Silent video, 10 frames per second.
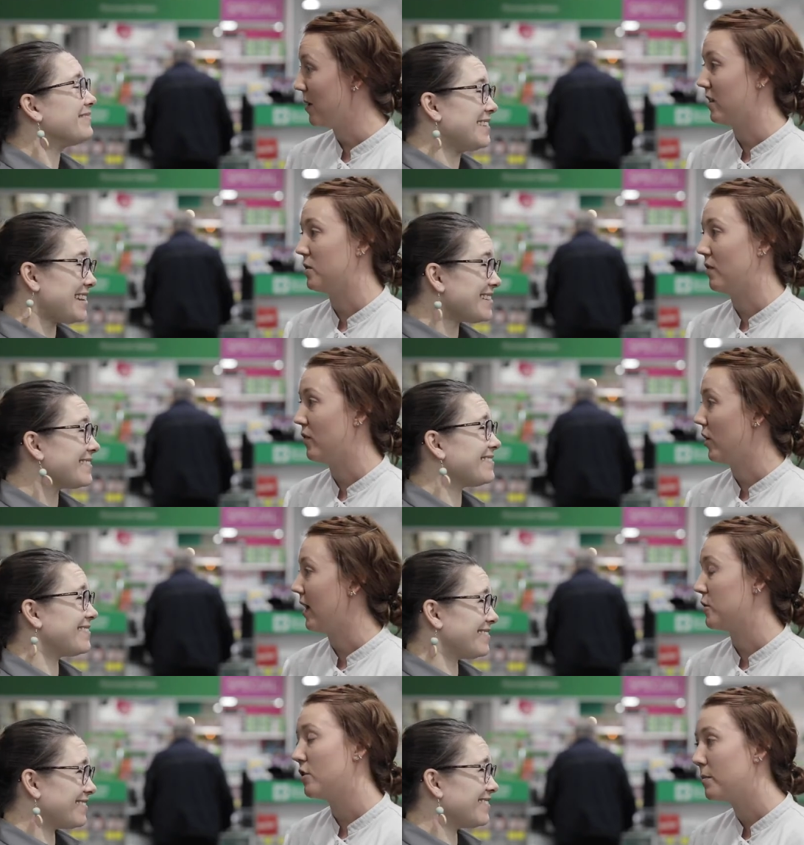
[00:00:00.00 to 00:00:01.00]
Speaker 1: because yeah. we've got
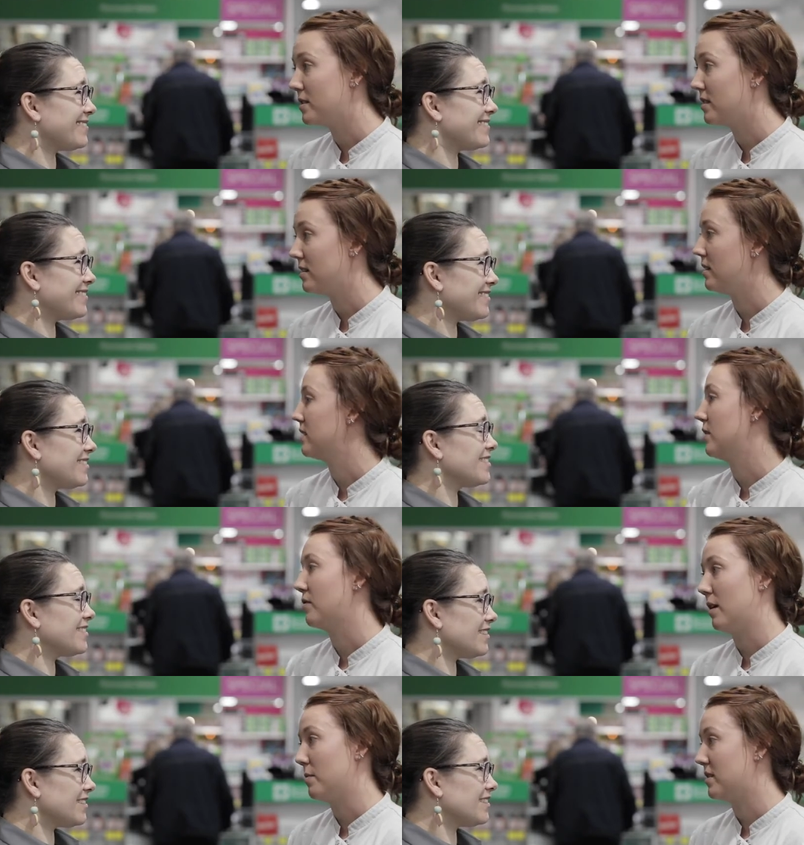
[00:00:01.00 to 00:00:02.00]
our shop assistants and the
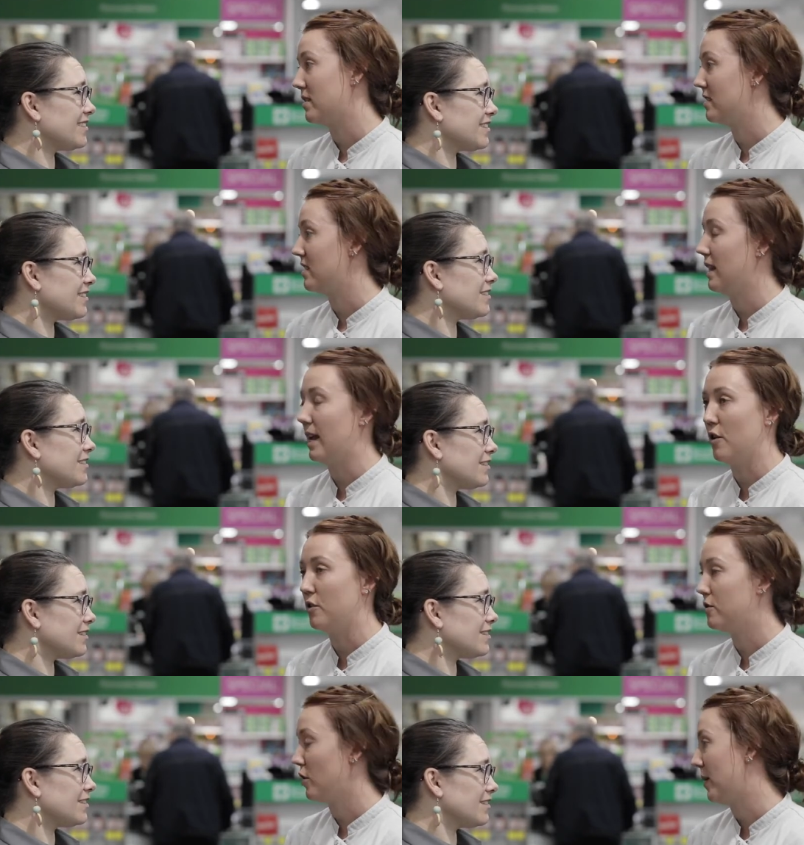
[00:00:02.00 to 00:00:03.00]
pharmacists and they know
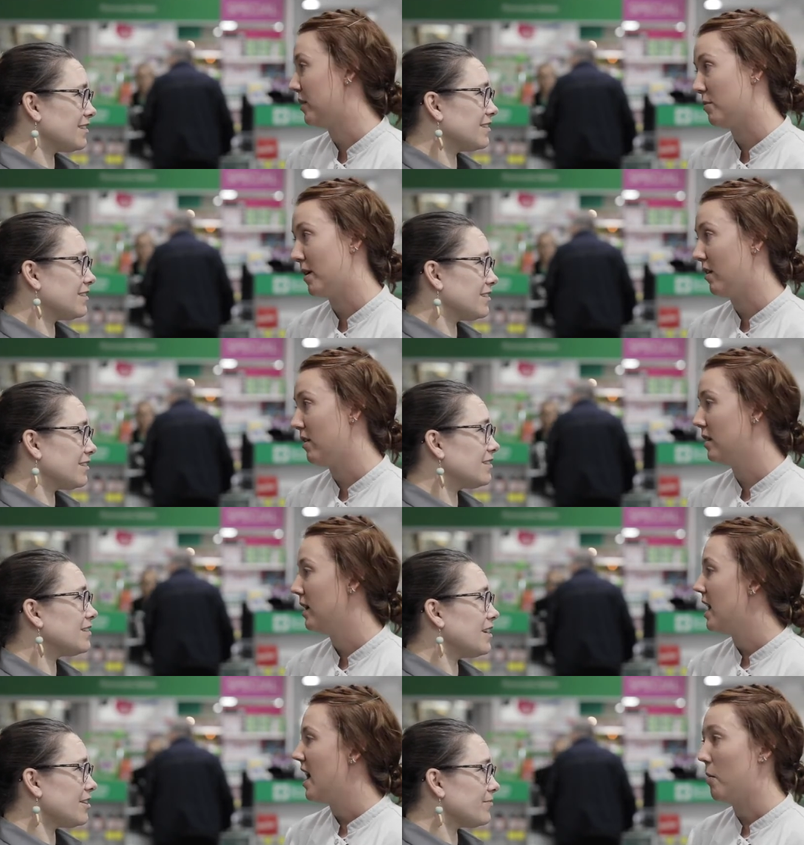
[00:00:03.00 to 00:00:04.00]
so much about it
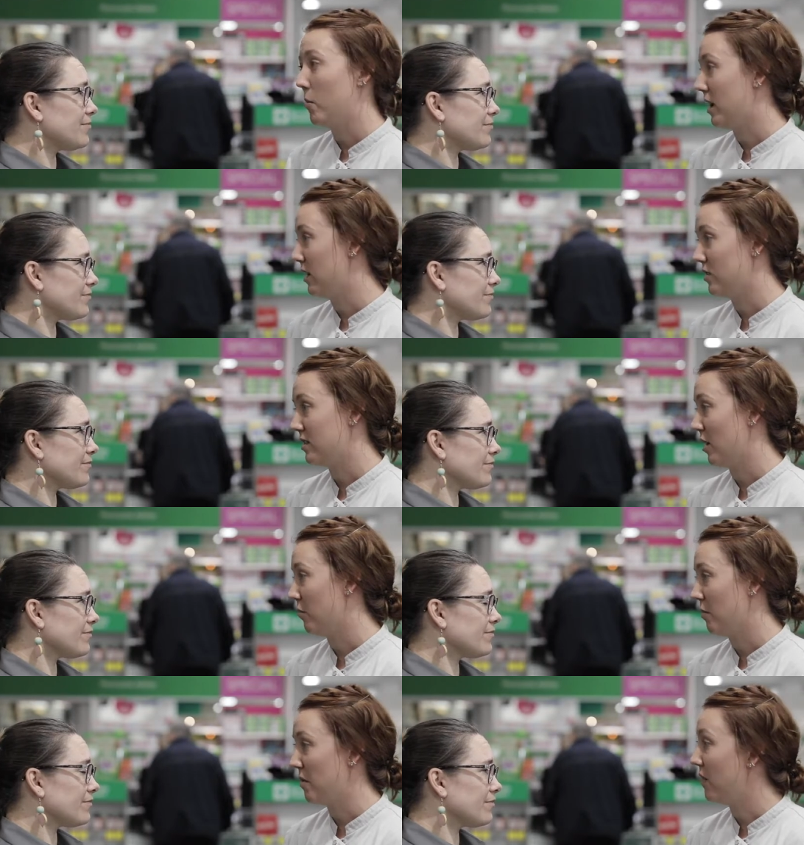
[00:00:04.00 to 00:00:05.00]
yeah. and we can just help
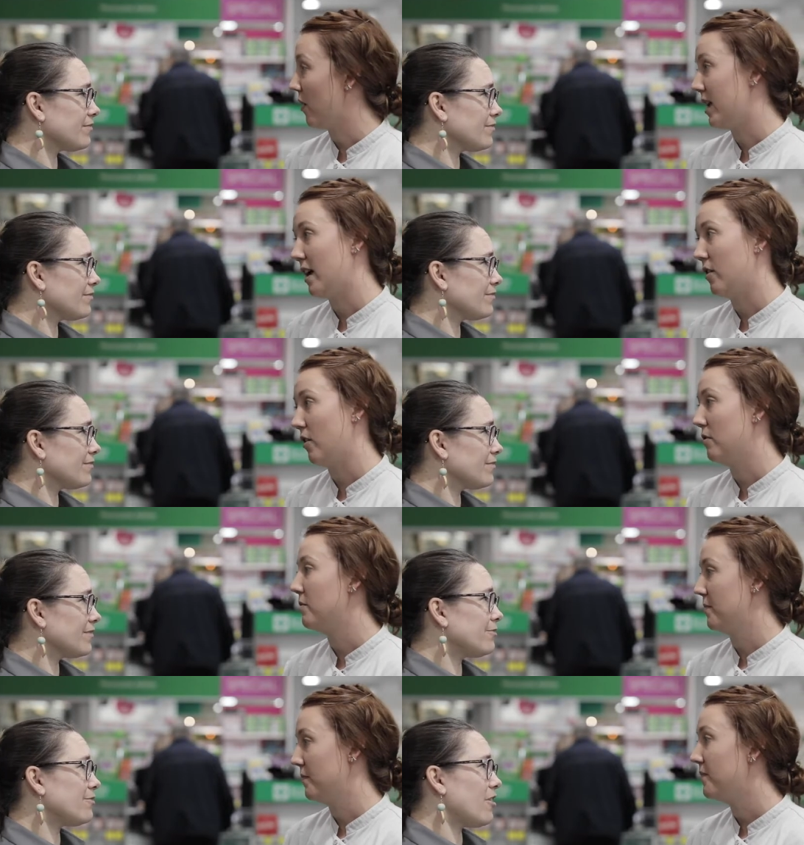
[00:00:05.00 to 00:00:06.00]
from the very get-go.
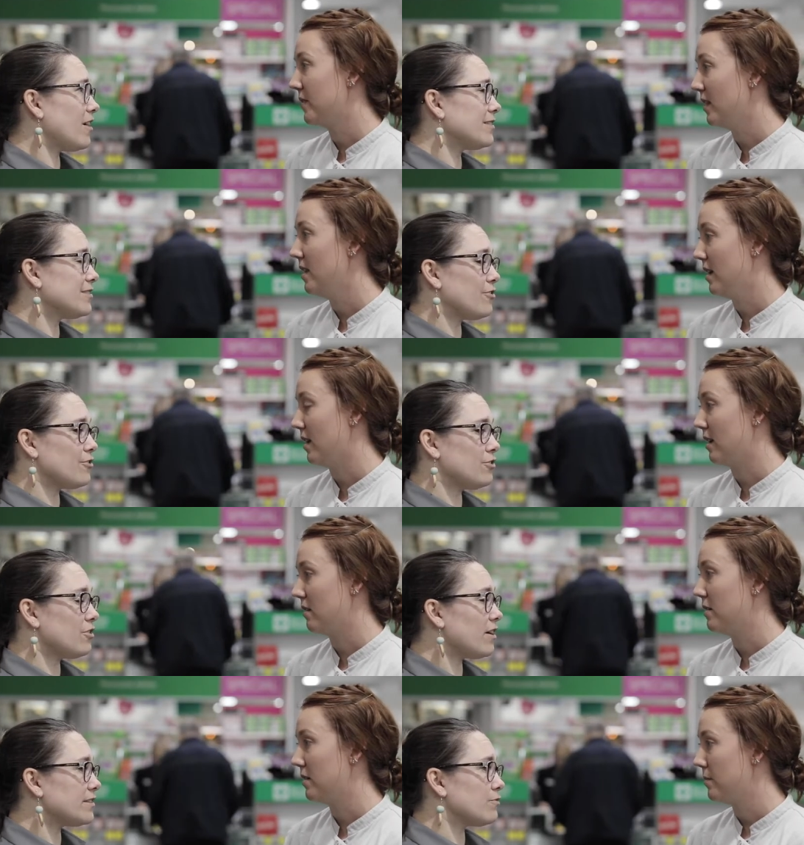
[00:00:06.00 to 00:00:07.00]
Speaker 2: Right. So you
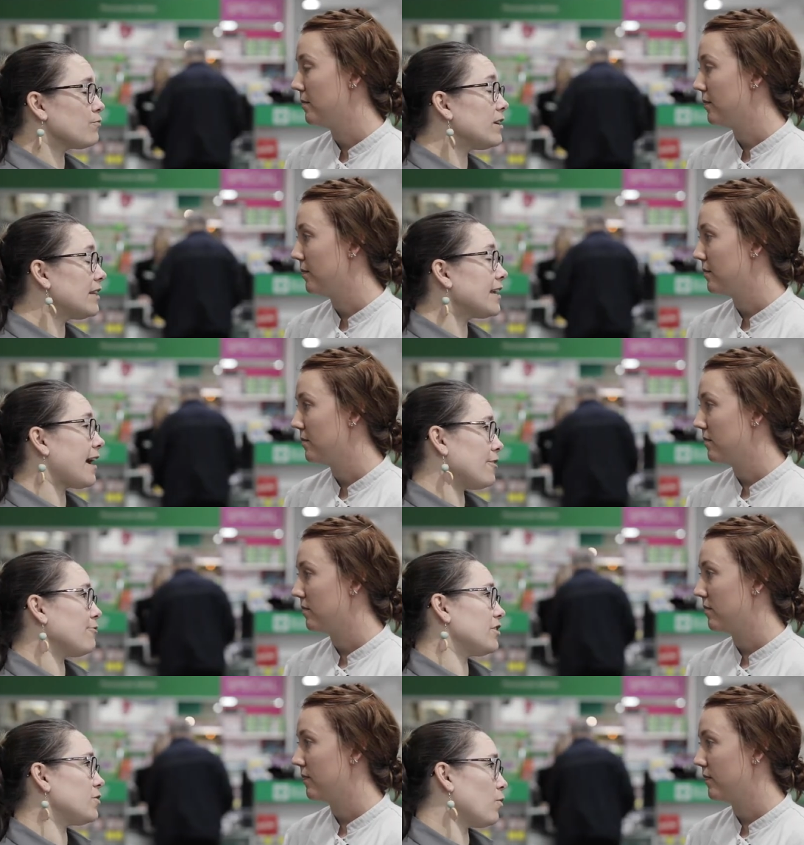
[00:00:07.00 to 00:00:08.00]
guys are really
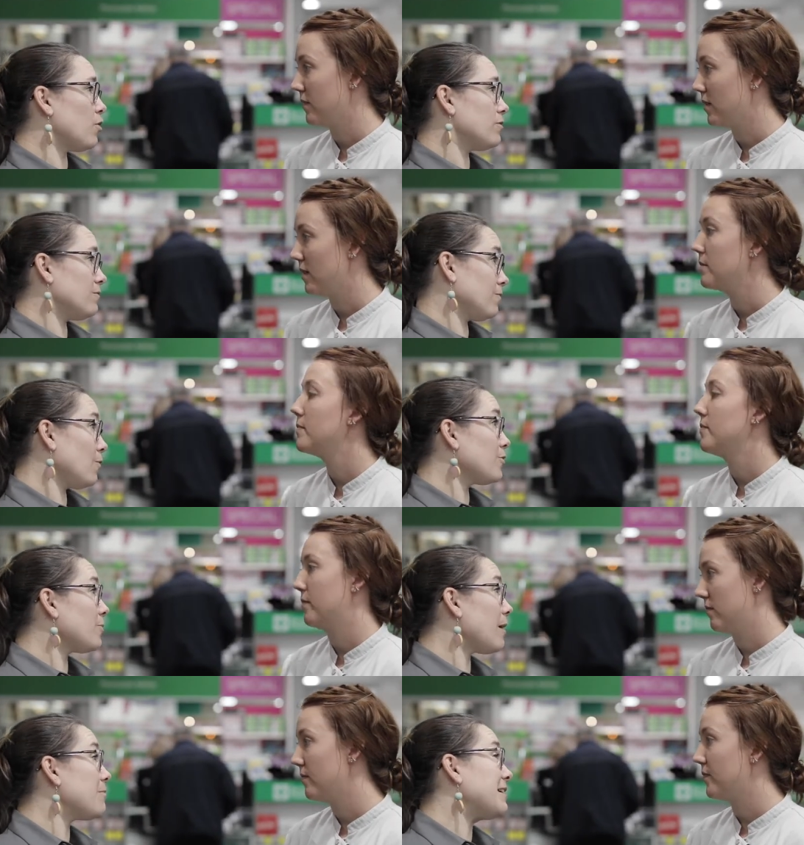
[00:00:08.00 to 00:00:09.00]
catering to what what the
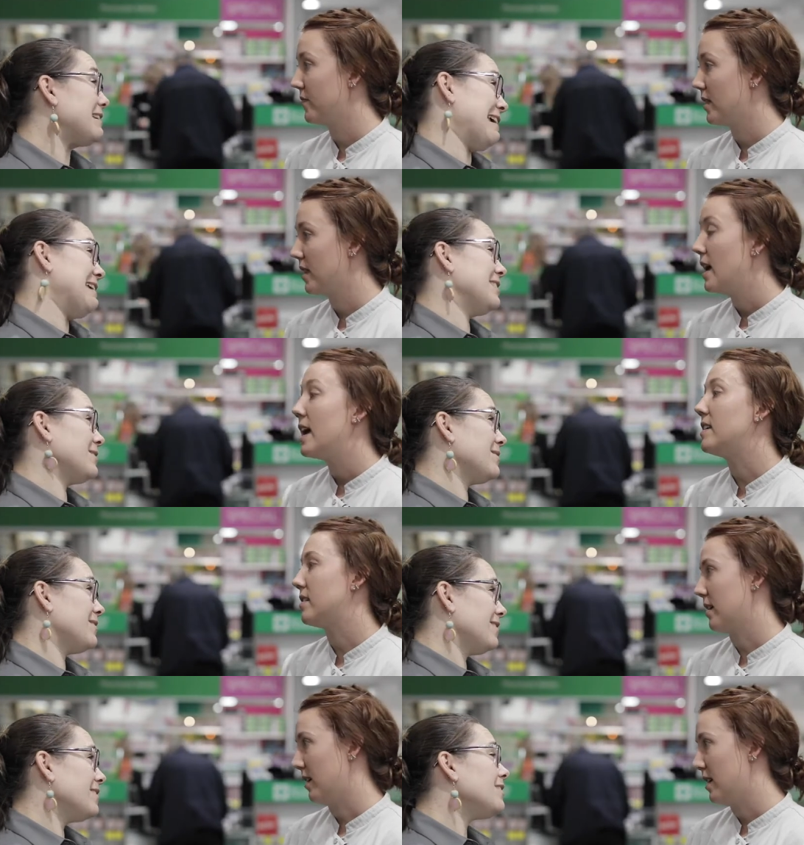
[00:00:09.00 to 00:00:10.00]
public needs.
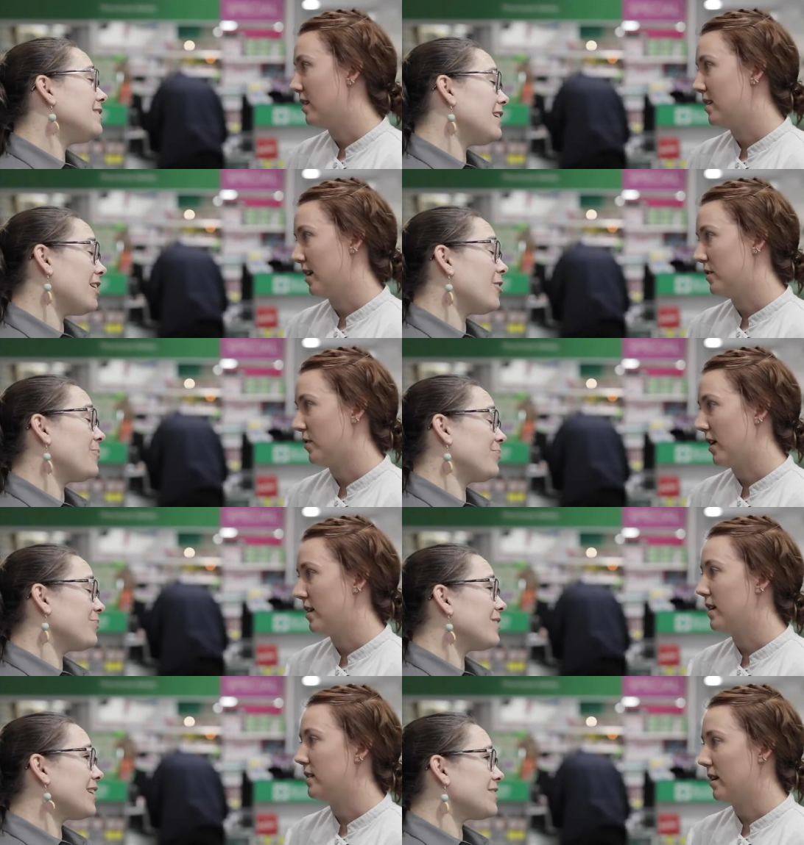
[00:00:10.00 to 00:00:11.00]
Exactly. Yeah. That's right.
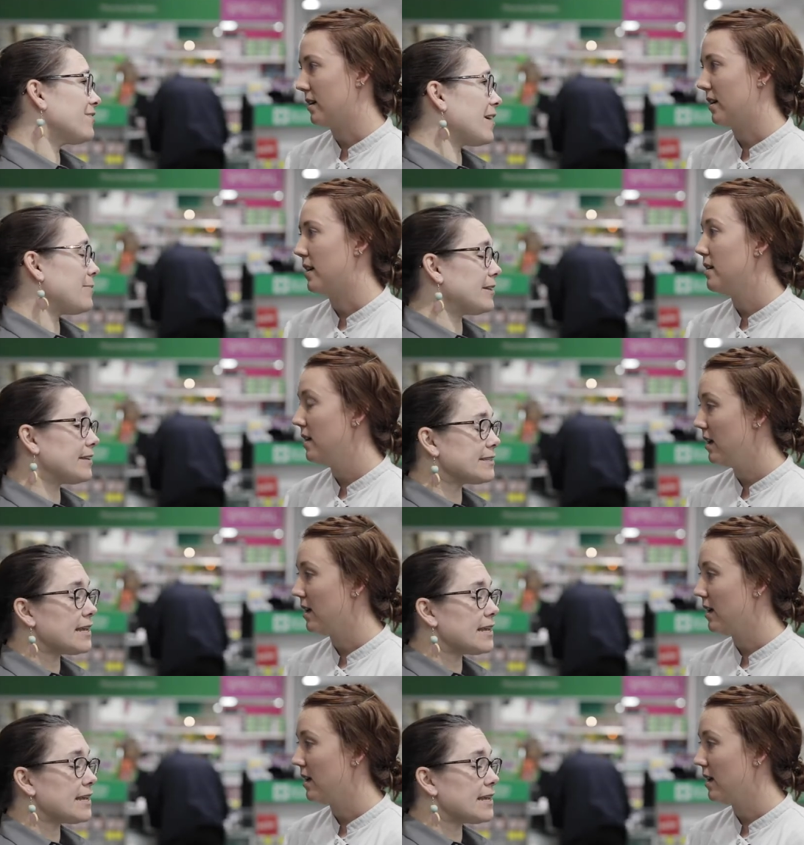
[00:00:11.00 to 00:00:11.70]
Exactly. That's fabulous.